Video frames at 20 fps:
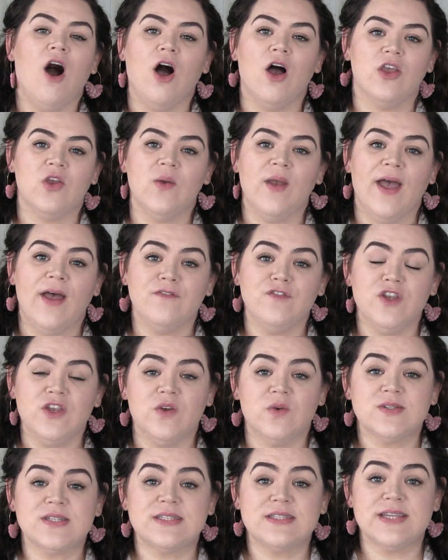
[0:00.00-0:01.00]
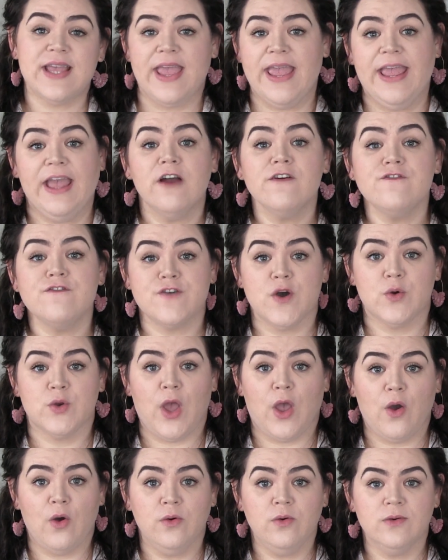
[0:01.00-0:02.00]
All you have to do is take a
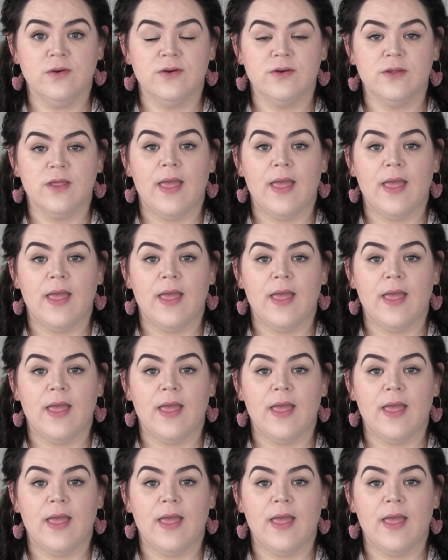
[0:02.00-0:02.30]
photo.